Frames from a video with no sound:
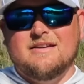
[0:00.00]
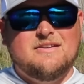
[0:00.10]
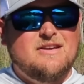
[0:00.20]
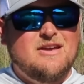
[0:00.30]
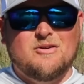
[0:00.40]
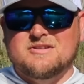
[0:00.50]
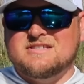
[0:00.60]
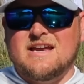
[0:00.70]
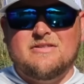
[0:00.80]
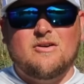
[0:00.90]
it'll
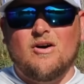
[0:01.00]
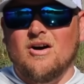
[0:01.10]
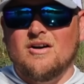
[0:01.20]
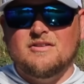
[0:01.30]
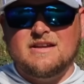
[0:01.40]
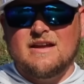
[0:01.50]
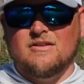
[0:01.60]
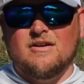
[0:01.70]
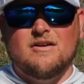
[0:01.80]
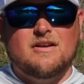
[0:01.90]
stay there all day
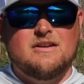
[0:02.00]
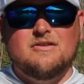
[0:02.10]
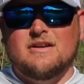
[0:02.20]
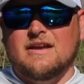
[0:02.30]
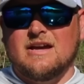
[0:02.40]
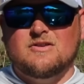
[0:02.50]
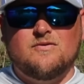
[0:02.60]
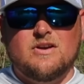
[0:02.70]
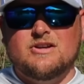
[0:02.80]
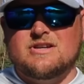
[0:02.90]
long, and you can catch
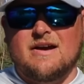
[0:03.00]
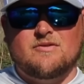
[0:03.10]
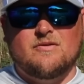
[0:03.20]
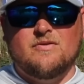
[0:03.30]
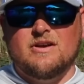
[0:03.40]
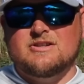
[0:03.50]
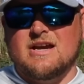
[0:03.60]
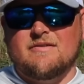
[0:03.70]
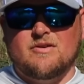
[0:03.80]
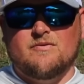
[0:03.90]
fish after fish
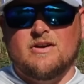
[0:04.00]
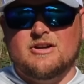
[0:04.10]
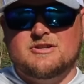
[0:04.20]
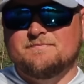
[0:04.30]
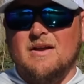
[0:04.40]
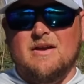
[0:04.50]
after fish.